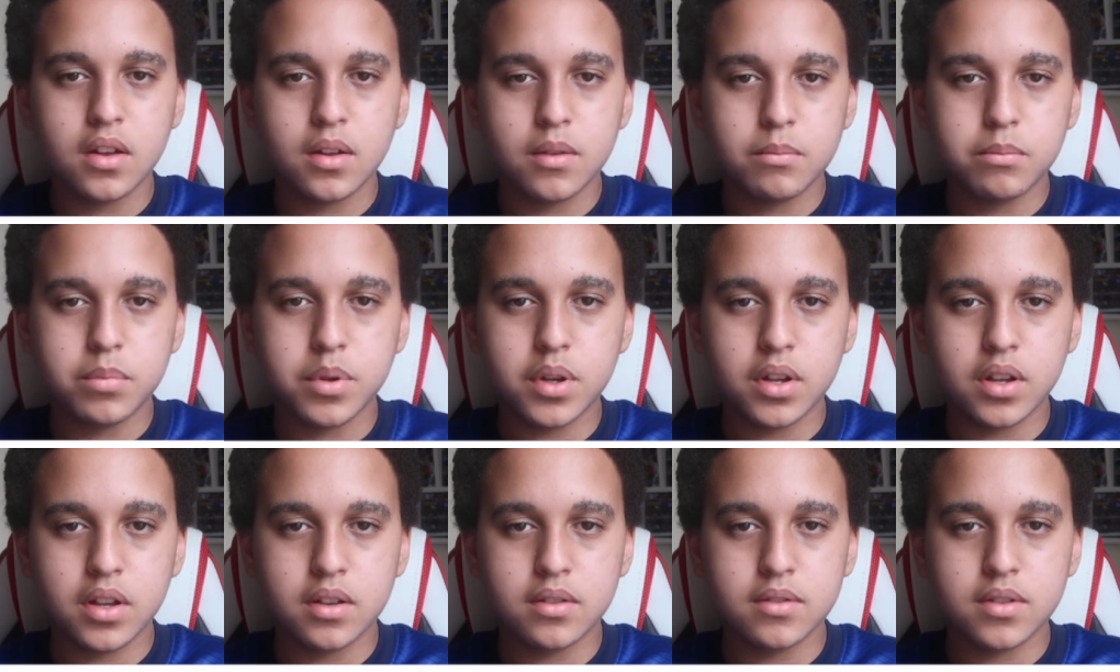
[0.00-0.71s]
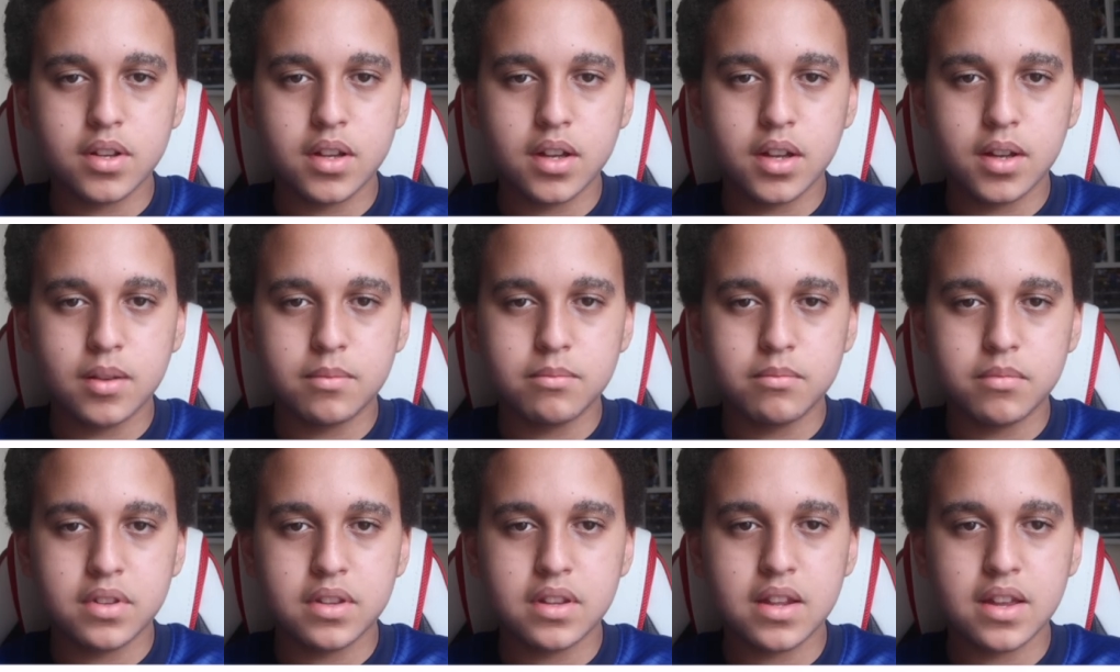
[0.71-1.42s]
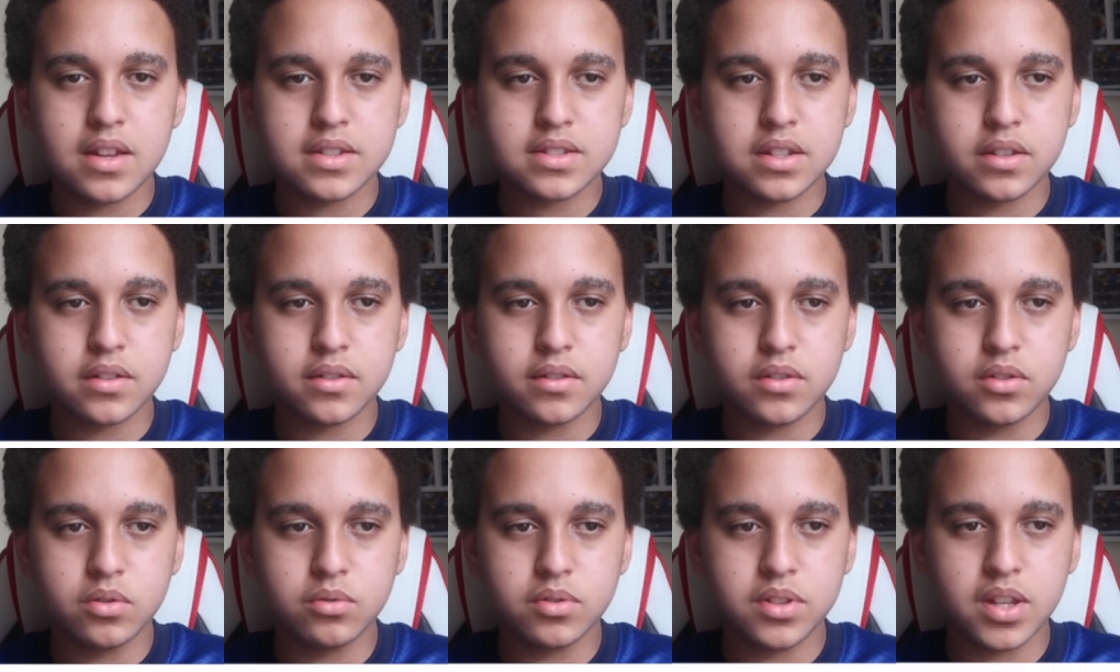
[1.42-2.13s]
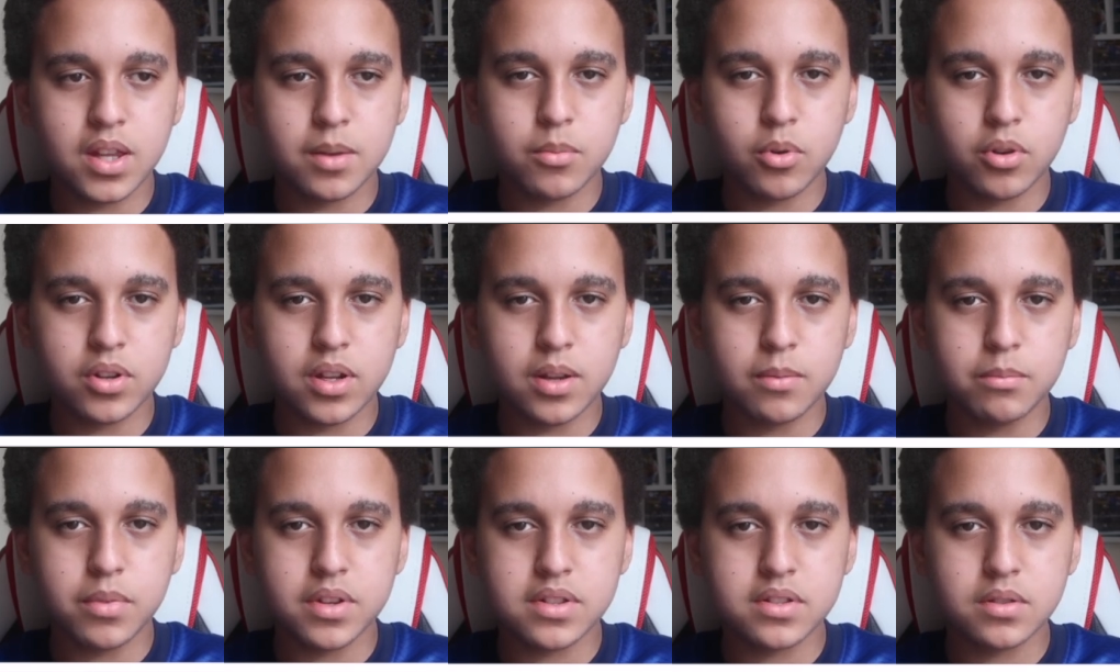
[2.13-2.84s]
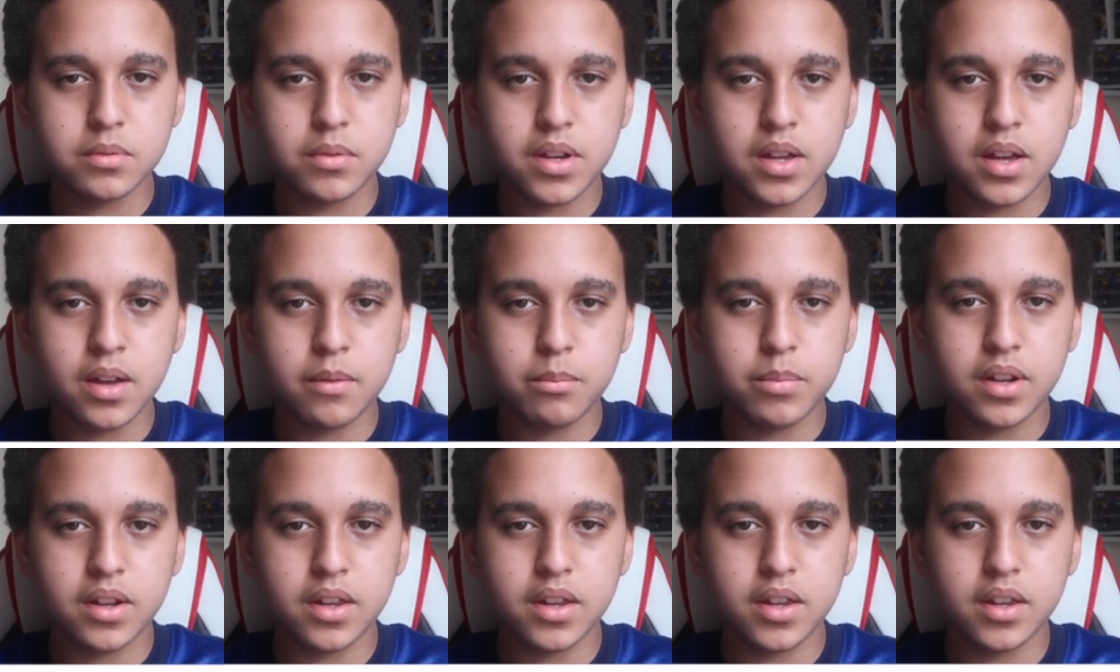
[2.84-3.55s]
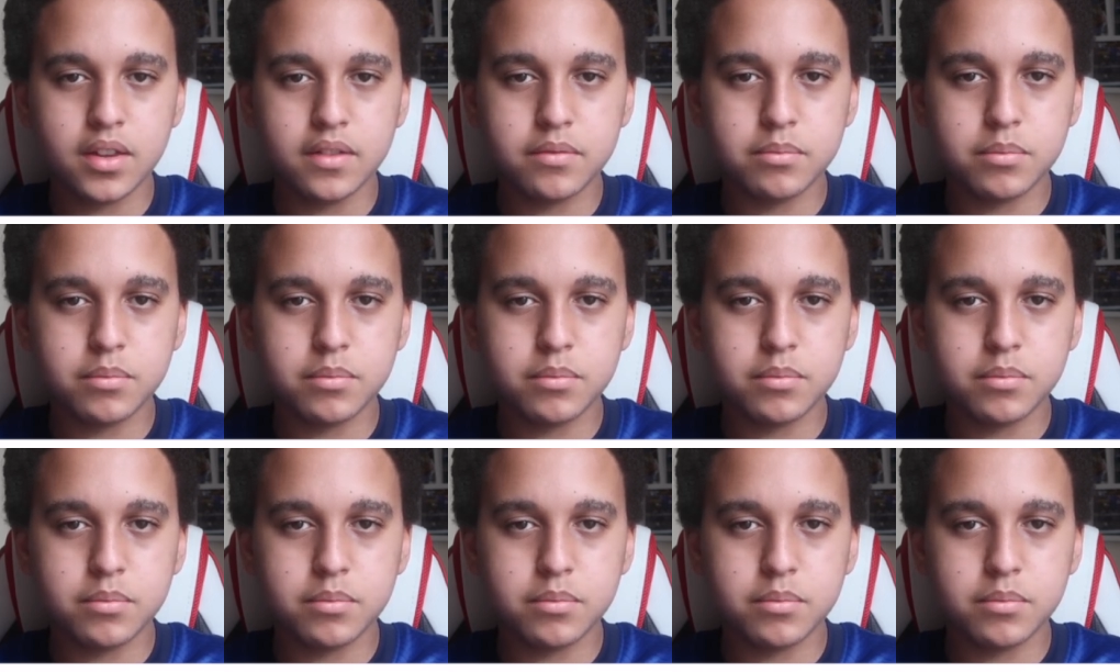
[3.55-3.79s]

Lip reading: But Leicester do take more numbers away, I believe.